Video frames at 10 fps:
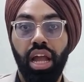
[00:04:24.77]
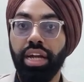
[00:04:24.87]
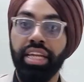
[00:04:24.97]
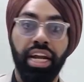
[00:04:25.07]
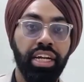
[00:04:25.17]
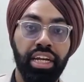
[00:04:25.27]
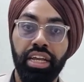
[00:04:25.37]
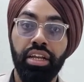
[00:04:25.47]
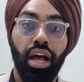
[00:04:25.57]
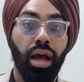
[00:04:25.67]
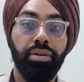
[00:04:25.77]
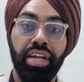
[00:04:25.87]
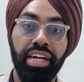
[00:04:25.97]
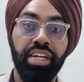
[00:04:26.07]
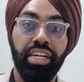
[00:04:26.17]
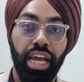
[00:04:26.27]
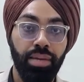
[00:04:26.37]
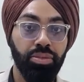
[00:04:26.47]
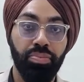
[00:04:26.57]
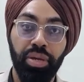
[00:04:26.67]
and can dig a 10
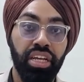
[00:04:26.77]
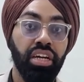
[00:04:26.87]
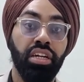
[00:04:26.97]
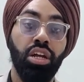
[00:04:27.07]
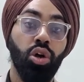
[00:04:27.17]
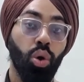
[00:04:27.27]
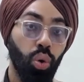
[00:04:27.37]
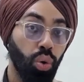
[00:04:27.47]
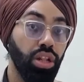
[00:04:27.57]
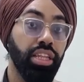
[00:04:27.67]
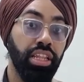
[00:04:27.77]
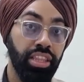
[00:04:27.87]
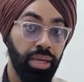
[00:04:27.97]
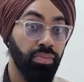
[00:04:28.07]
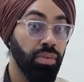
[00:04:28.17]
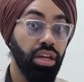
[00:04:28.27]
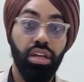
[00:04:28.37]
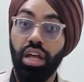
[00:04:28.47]
times bigger hole than them